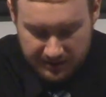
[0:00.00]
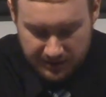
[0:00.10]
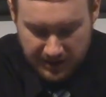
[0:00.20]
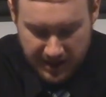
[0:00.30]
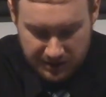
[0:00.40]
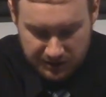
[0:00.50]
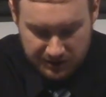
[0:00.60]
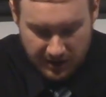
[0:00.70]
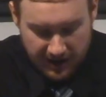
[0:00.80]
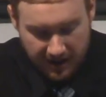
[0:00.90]
So then as you
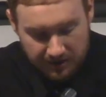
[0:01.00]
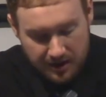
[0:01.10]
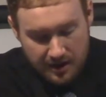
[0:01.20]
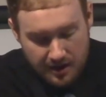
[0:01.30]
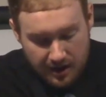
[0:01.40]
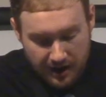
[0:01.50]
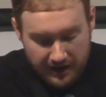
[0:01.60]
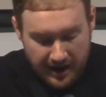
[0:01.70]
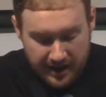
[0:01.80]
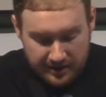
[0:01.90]
start out
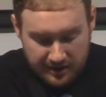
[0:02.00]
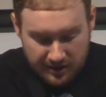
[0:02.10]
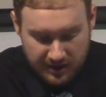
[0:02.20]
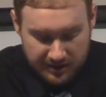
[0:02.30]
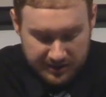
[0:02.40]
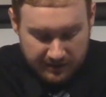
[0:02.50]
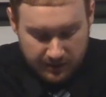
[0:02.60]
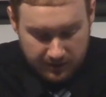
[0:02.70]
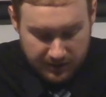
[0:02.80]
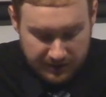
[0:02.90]
on the hike, there are
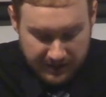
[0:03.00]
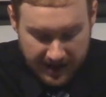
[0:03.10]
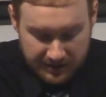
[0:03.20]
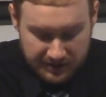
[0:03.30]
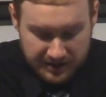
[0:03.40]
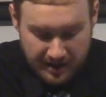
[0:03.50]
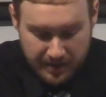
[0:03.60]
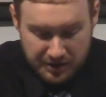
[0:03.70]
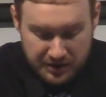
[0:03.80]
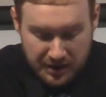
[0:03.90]
several of those factors that I
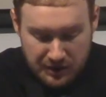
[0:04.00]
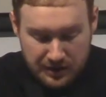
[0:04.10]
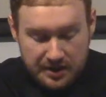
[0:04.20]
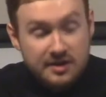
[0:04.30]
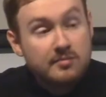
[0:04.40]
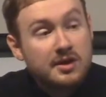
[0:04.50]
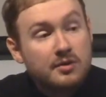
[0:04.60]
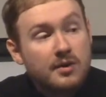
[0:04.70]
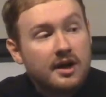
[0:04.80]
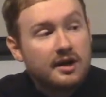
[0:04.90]
mentioned that you need to be
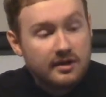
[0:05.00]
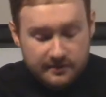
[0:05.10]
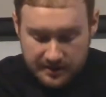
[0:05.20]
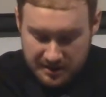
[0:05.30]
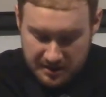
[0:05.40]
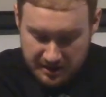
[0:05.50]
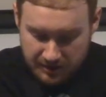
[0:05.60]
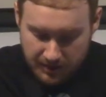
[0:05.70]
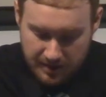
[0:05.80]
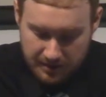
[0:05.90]
aware of and to
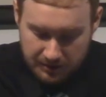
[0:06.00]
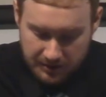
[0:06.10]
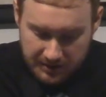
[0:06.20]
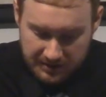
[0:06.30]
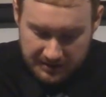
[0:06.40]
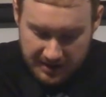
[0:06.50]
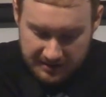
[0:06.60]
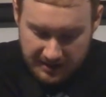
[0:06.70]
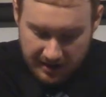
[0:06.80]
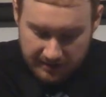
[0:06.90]
deal with in order to stay
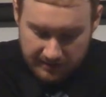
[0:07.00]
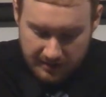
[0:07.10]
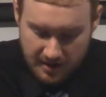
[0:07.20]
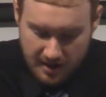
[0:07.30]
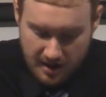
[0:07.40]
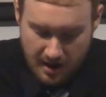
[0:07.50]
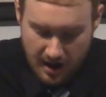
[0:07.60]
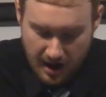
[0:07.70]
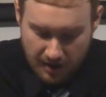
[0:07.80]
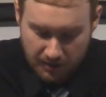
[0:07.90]
safe.
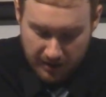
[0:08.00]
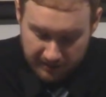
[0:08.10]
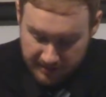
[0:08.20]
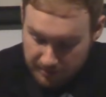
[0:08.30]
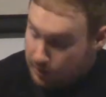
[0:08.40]
One of the